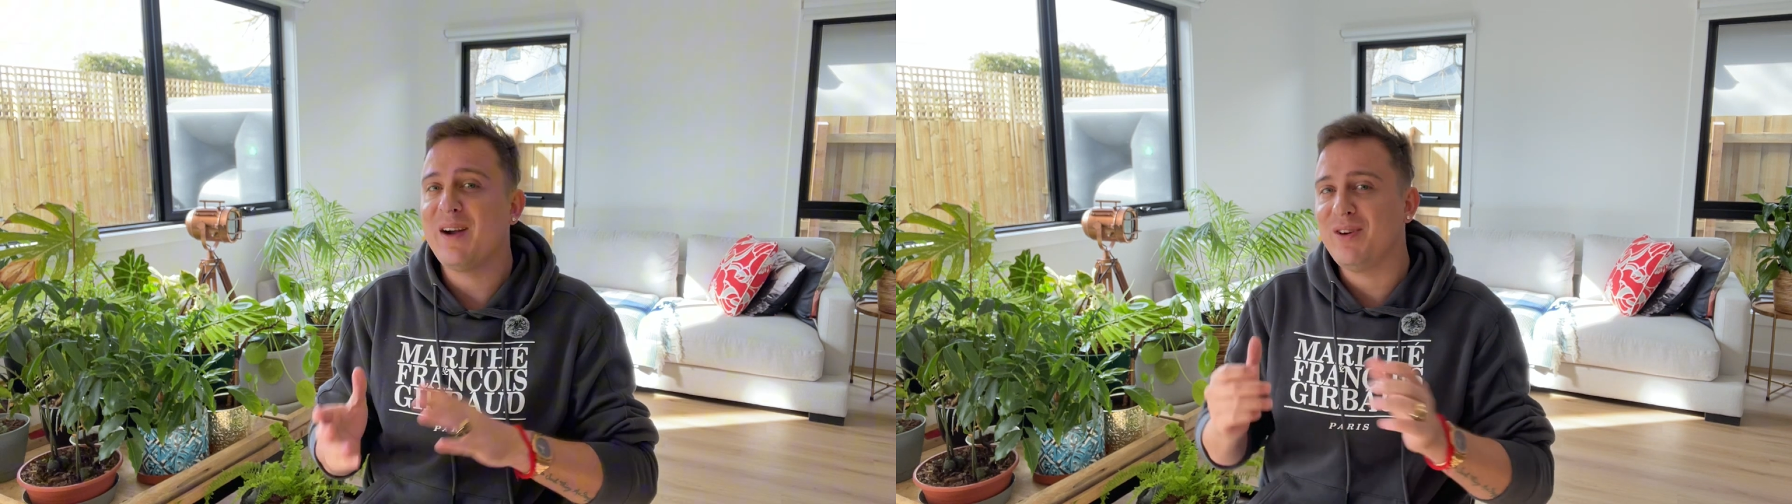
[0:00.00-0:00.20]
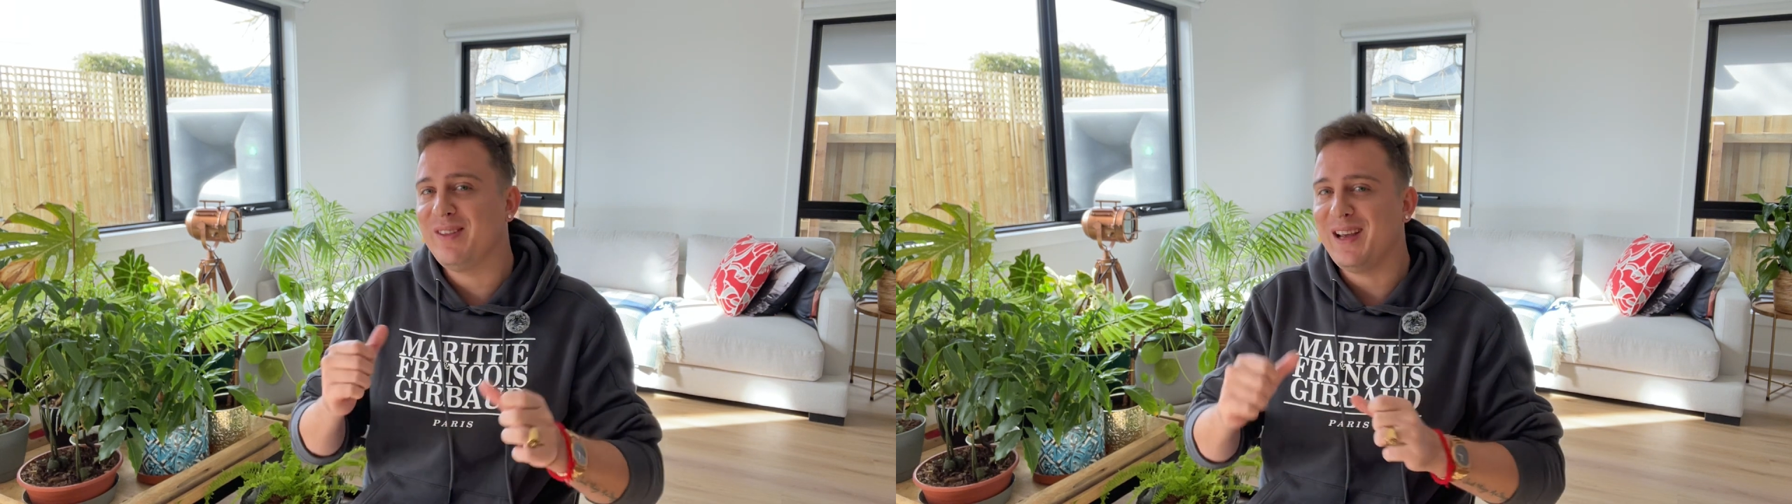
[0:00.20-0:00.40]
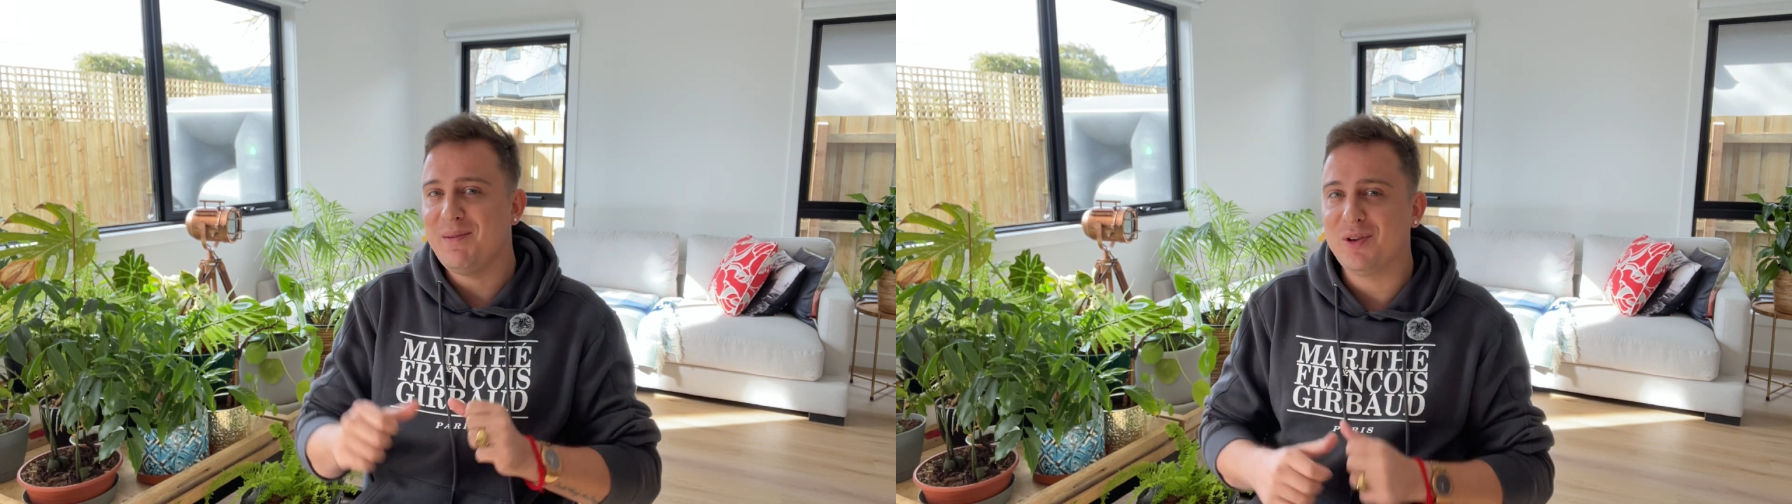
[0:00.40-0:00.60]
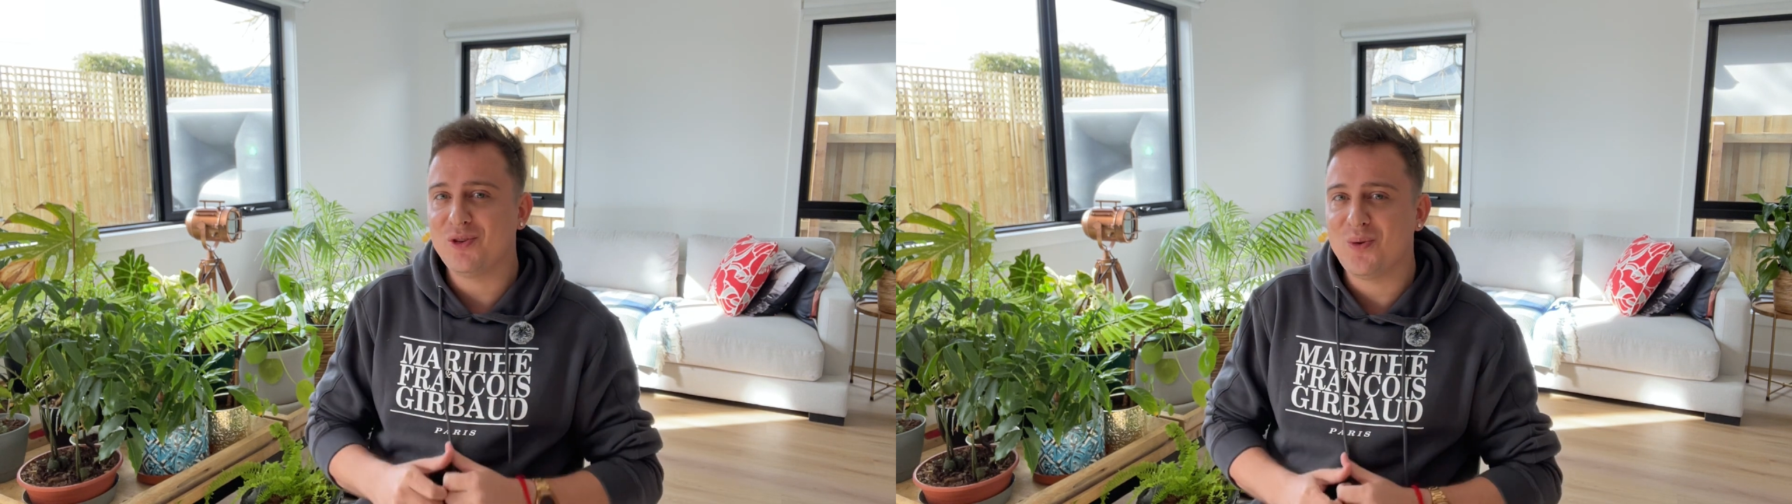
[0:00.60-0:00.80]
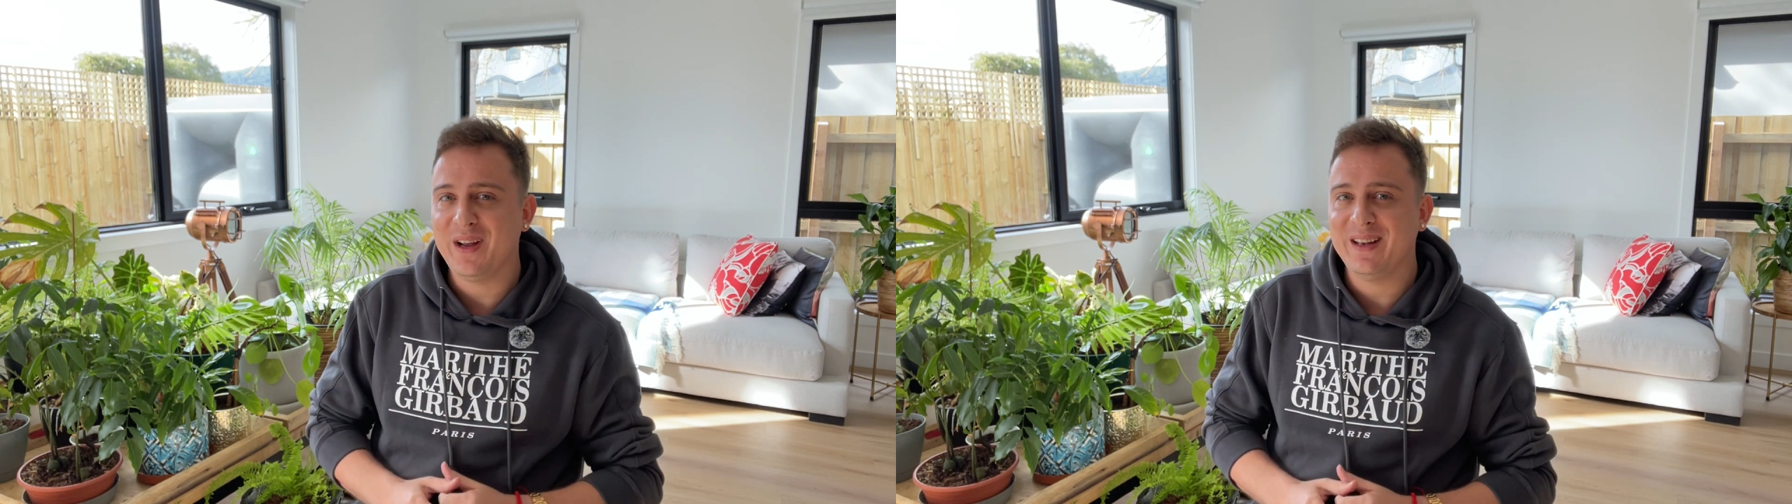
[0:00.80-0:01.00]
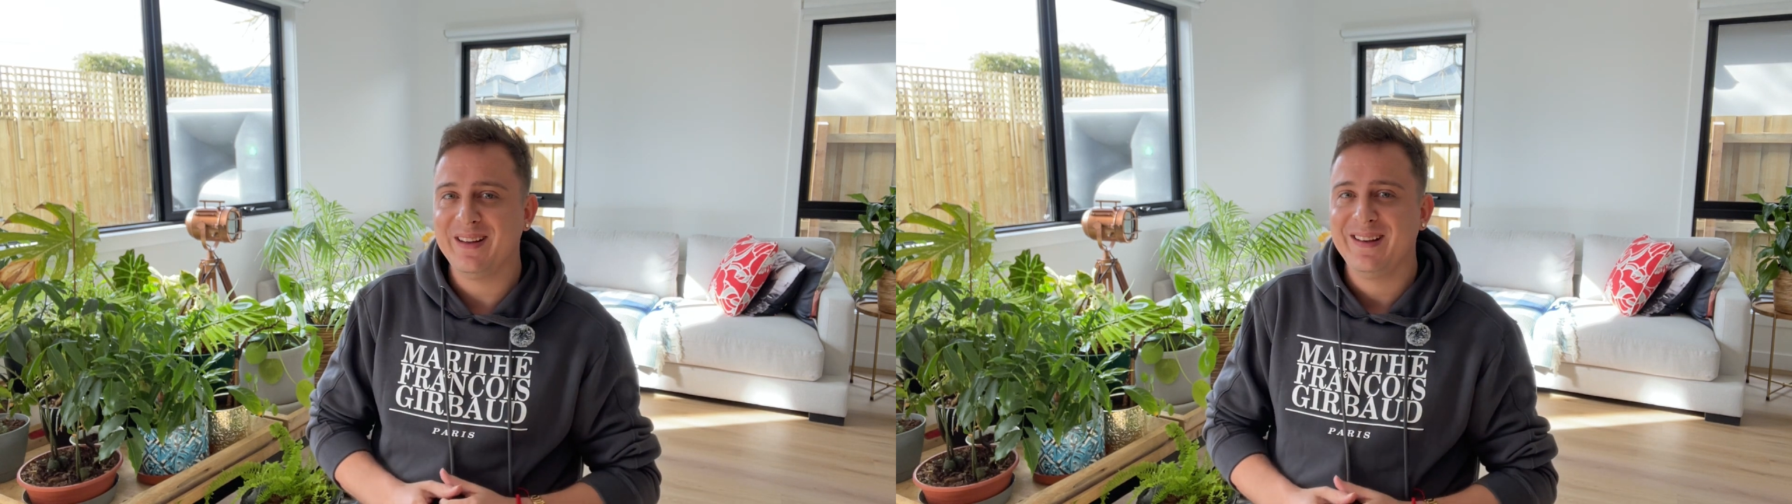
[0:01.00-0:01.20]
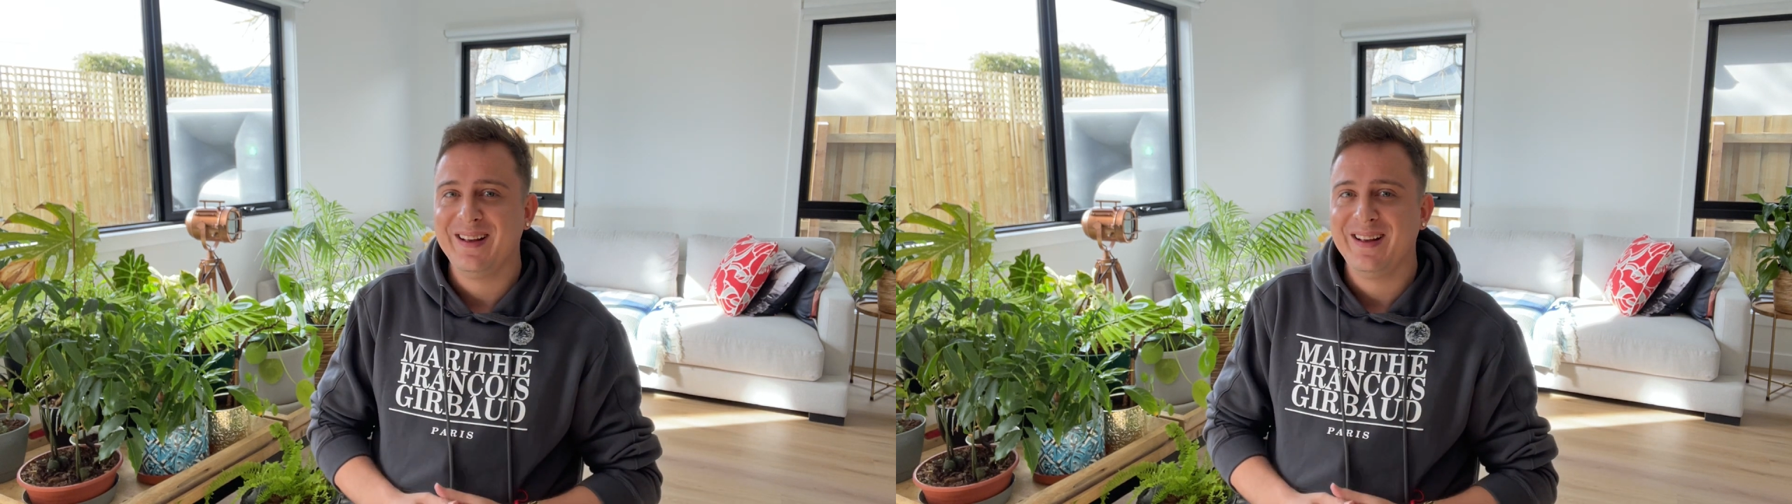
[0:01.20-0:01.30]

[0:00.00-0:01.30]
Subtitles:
everything in between.